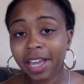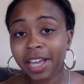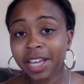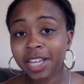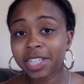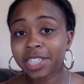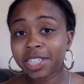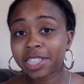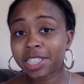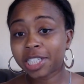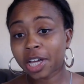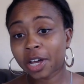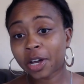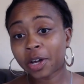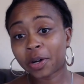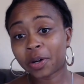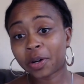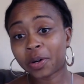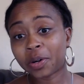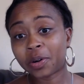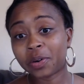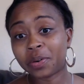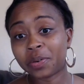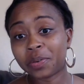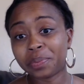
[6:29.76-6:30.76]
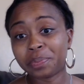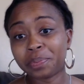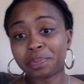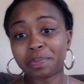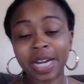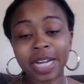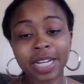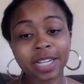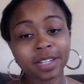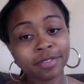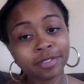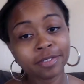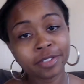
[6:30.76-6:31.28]
So
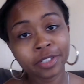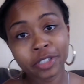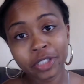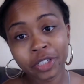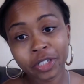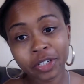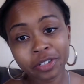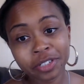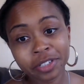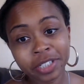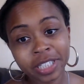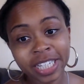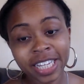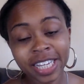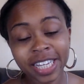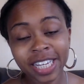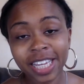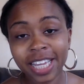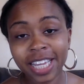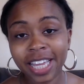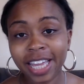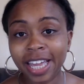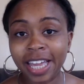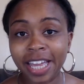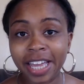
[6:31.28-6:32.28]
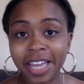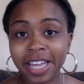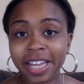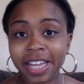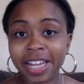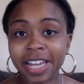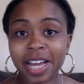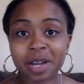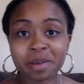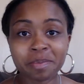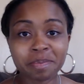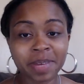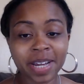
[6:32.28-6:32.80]
I live in New Jersey, and
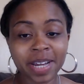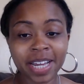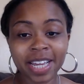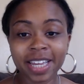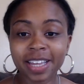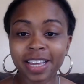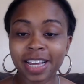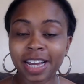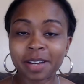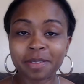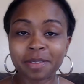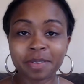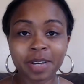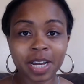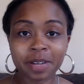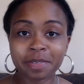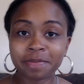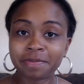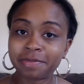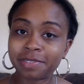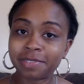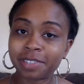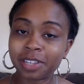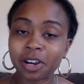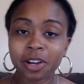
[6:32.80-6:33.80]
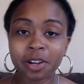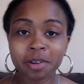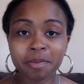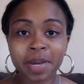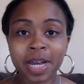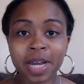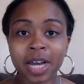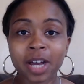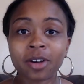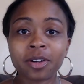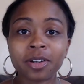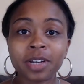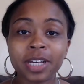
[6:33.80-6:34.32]
I've thought
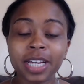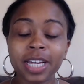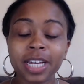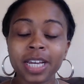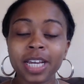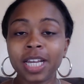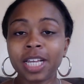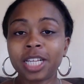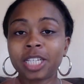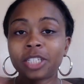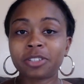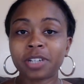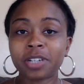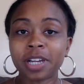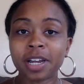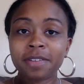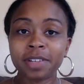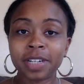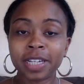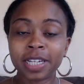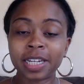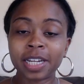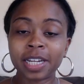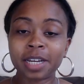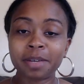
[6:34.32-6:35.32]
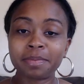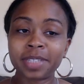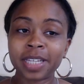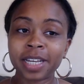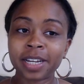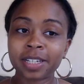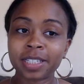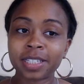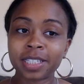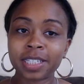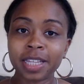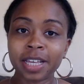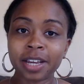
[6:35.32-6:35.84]
about traveling up
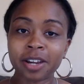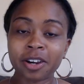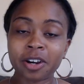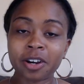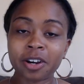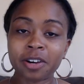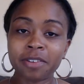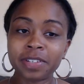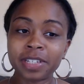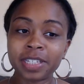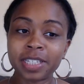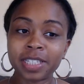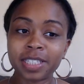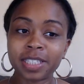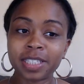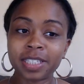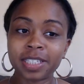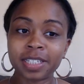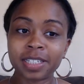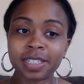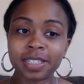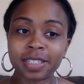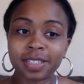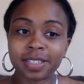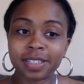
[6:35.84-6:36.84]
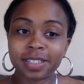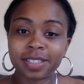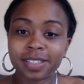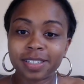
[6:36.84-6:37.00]
there to their office to